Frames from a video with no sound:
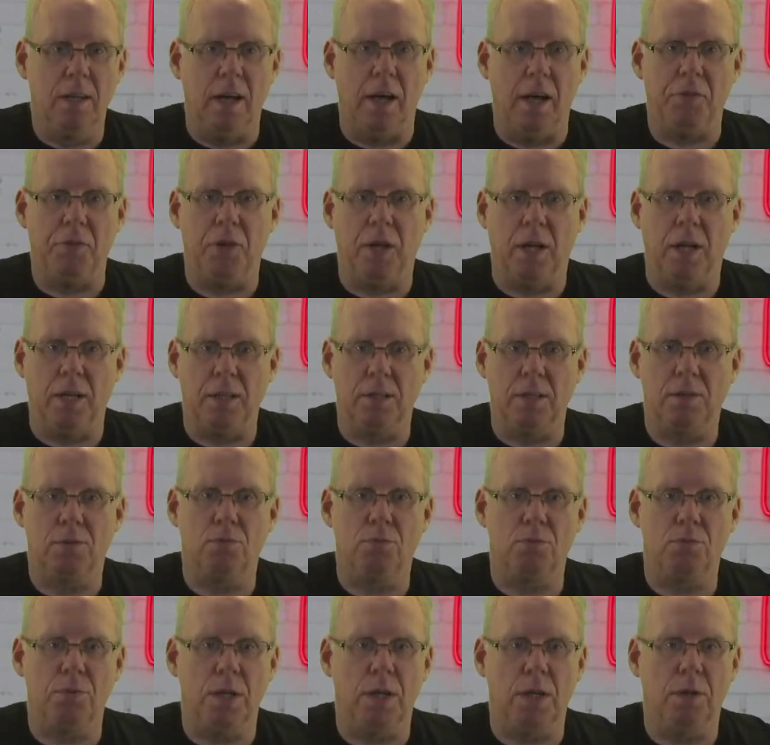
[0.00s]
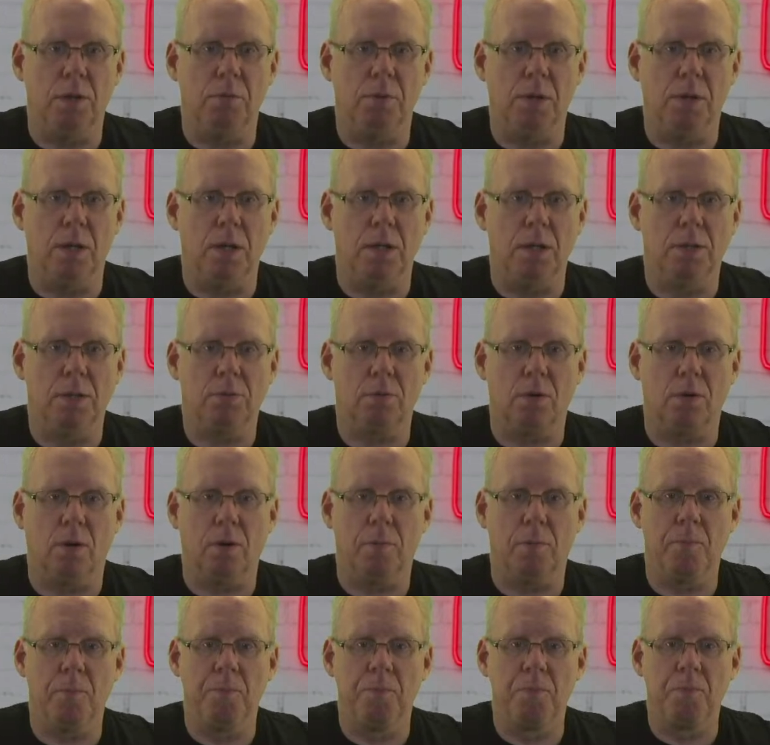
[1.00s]
At the end, it's really, really
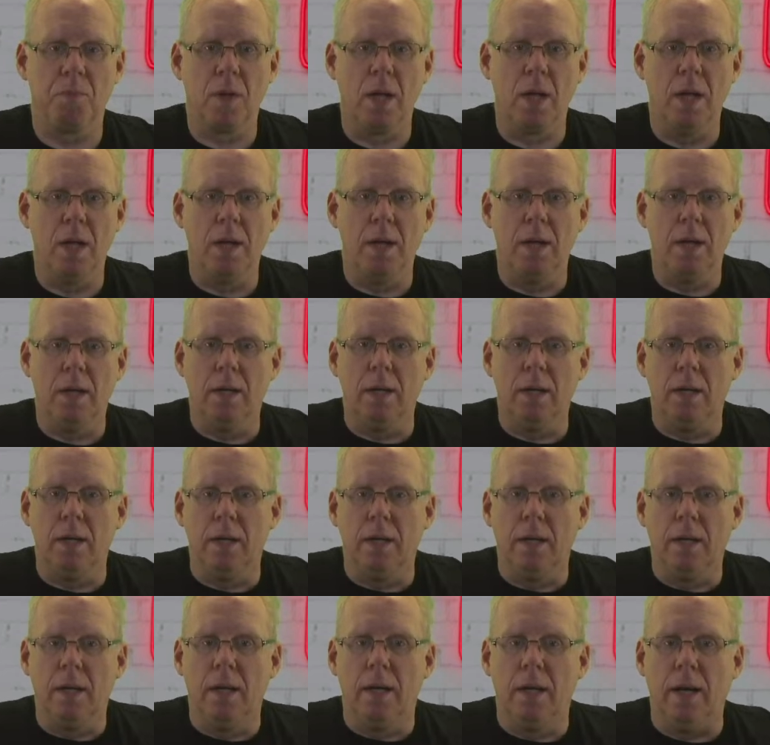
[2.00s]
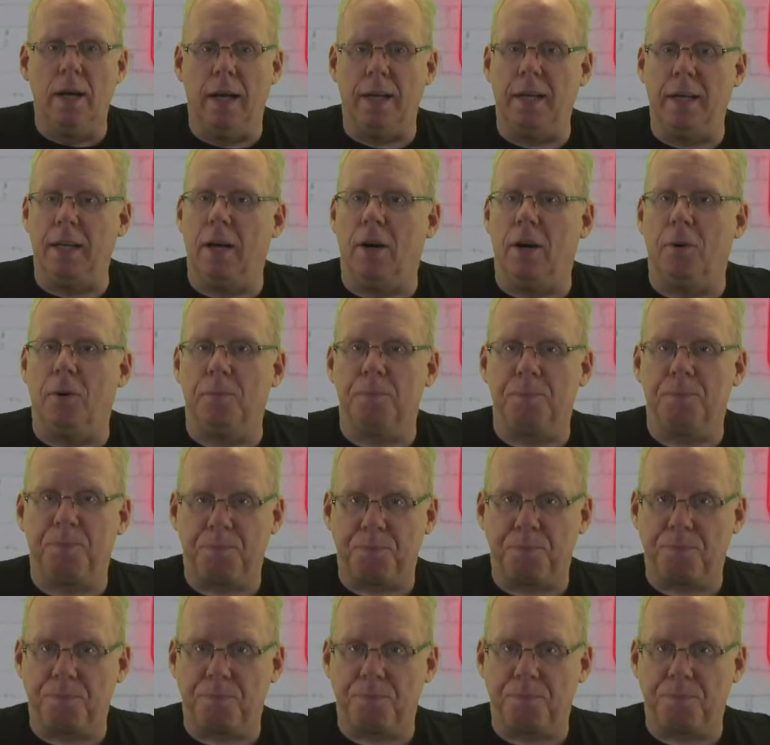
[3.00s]
strong. Anyhow,